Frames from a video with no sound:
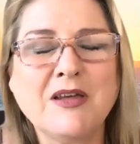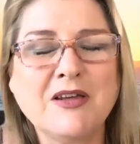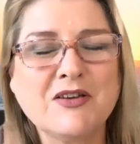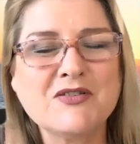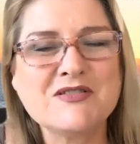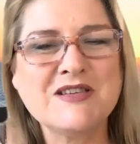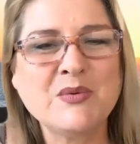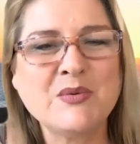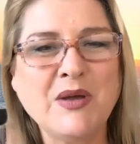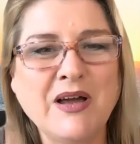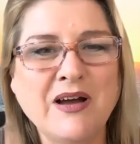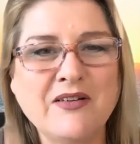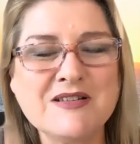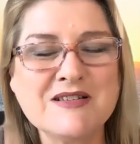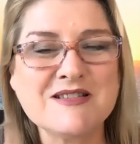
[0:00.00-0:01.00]
because here we
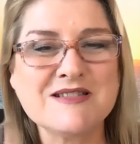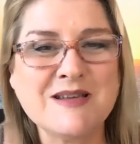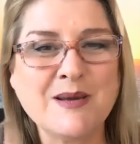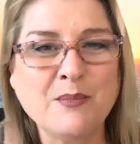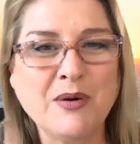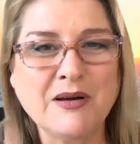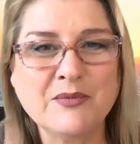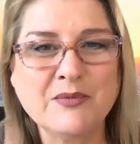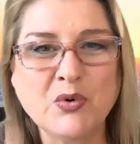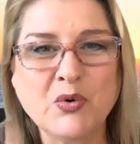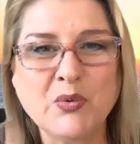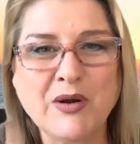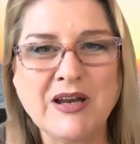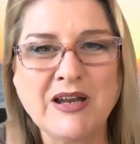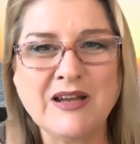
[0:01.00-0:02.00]
are in december
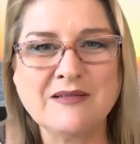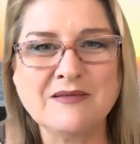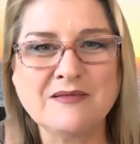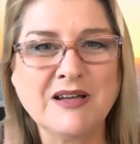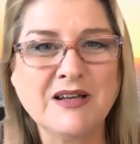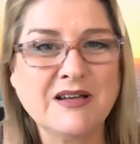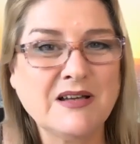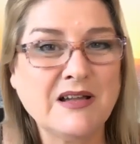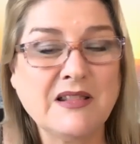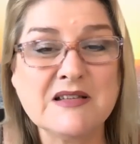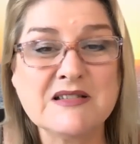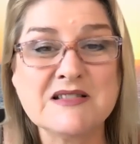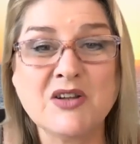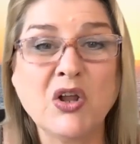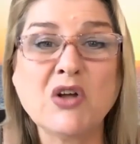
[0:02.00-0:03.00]
already and
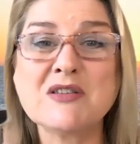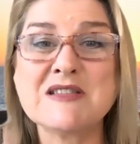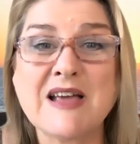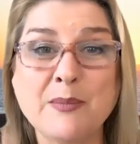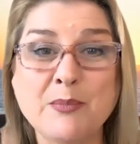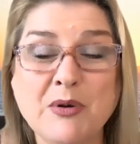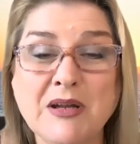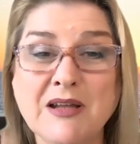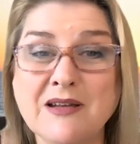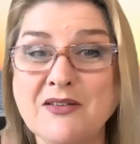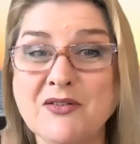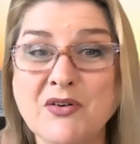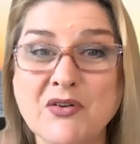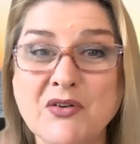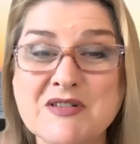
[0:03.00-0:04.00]
there's lots happening
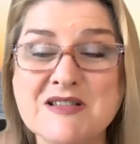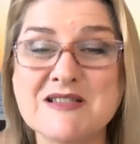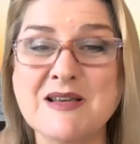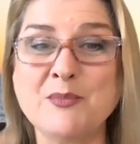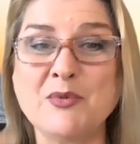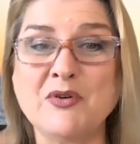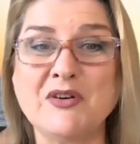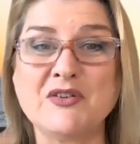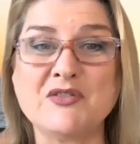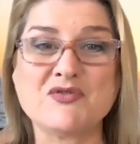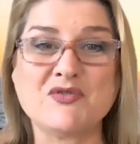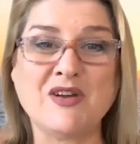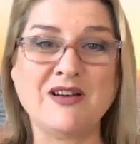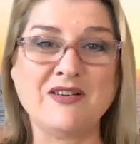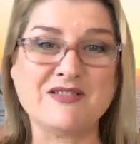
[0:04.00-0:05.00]
you know in december in
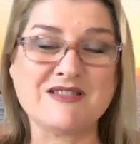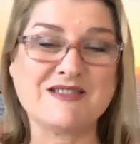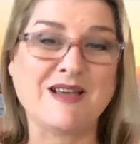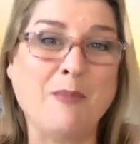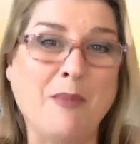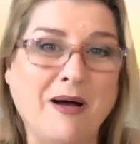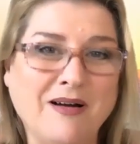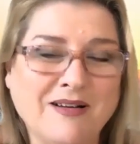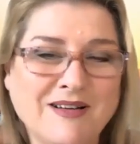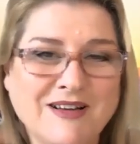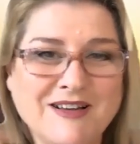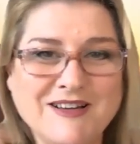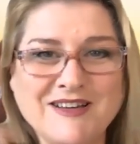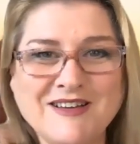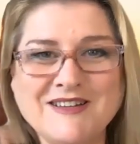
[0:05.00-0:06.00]
australia it's summer
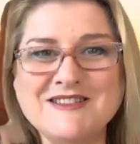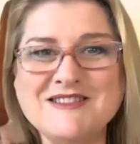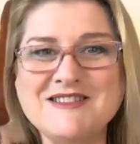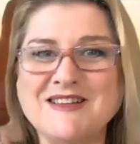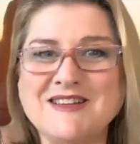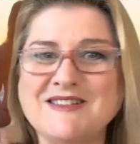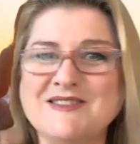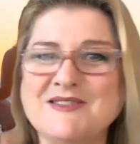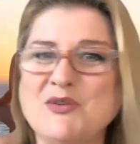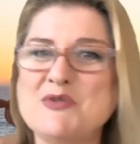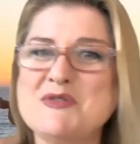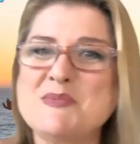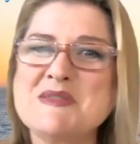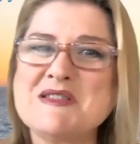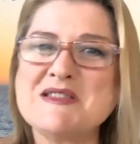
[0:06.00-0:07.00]
and uh,
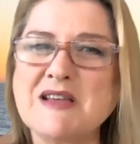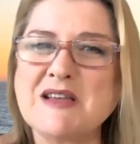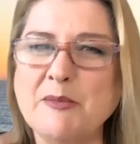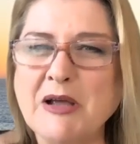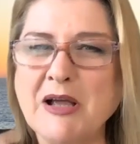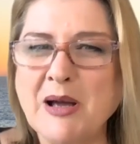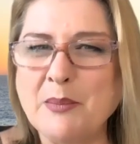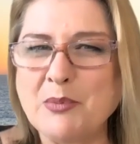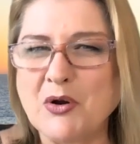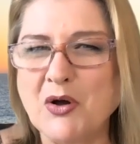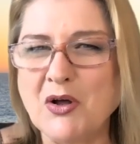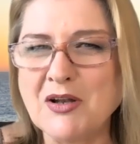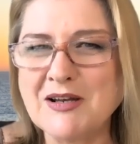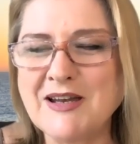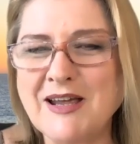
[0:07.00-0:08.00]
christmas is coming up and
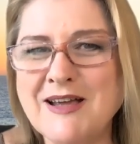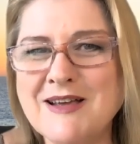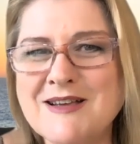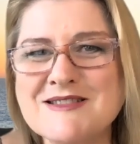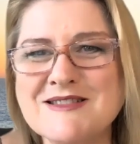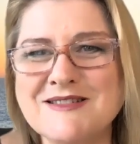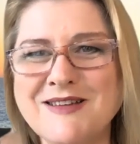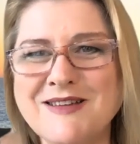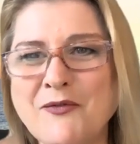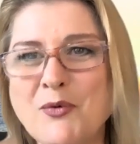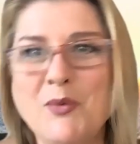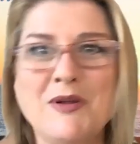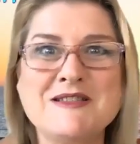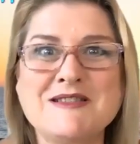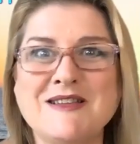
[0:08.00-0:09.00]
holidays and
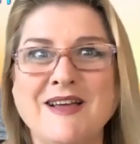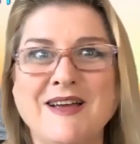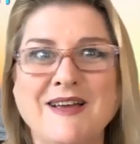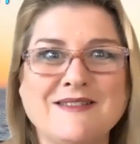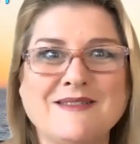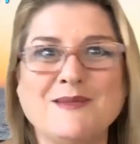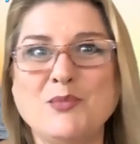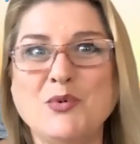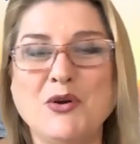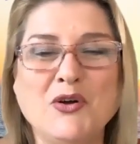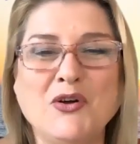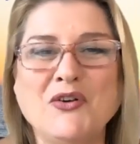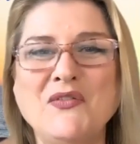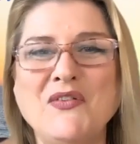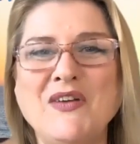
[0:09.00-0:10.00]
everyone's like
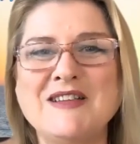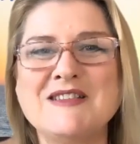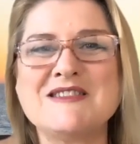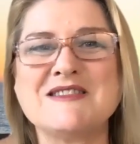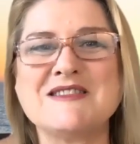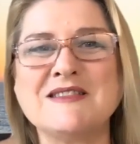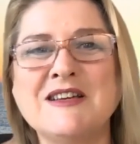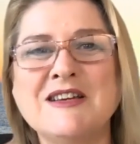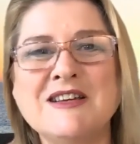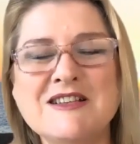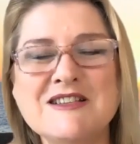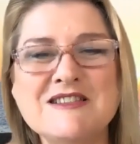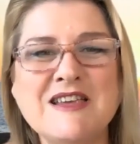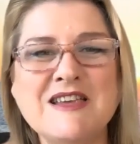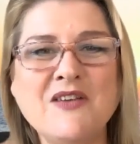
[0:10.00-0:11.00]
putting on events and
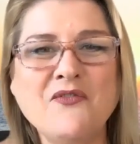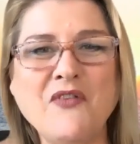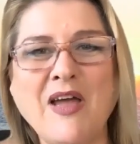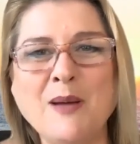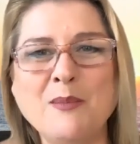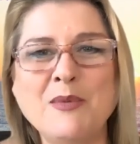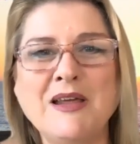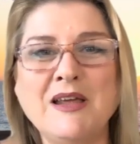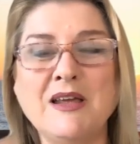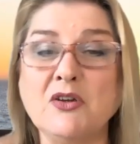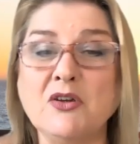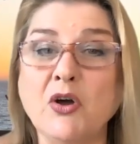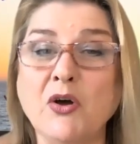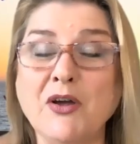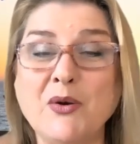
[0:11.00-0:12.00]
seeing family
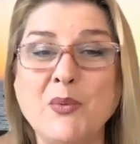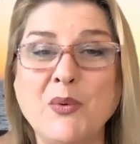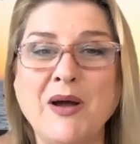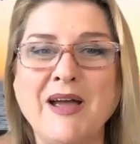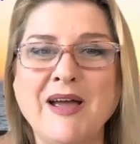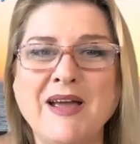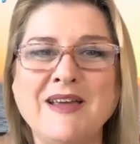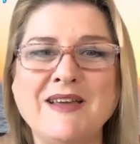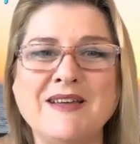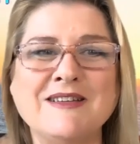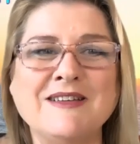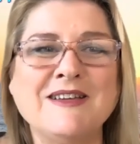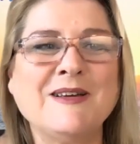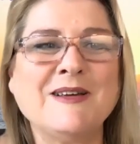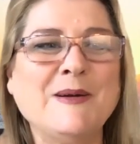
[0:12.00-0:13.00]
and going away
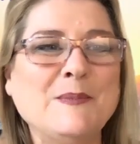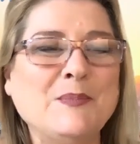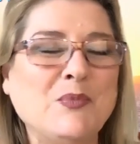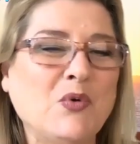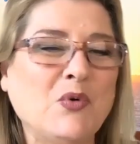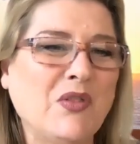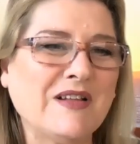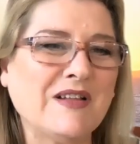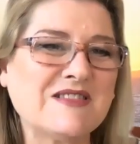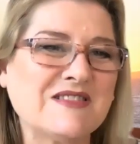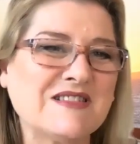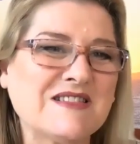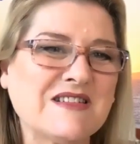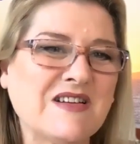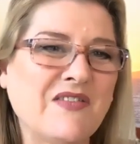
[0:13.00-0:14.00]
and all that
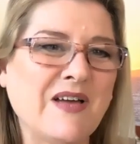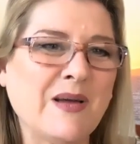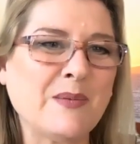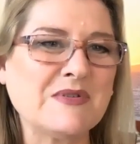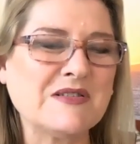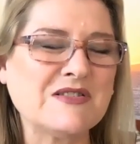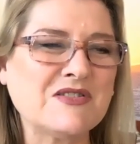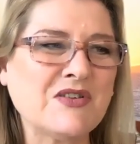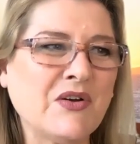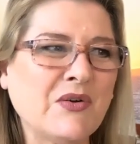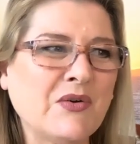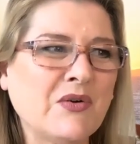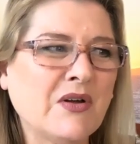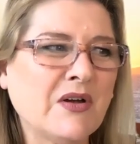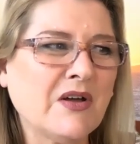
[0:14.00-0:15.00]
sort of stuff happens
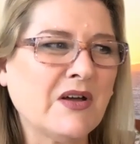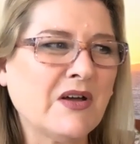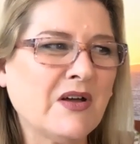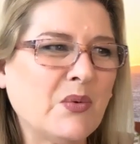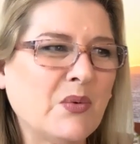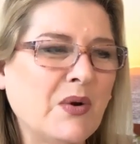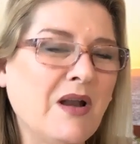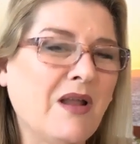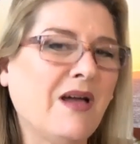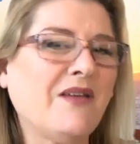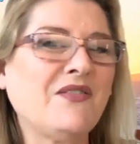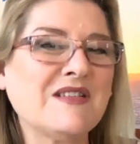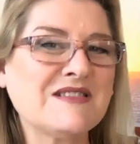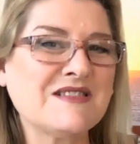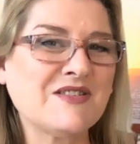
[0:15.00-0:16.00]
so when
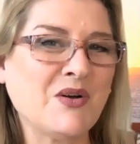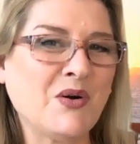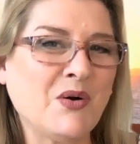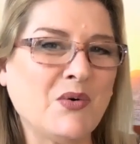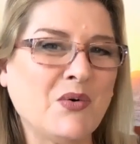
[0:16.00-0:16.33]
life doesn't go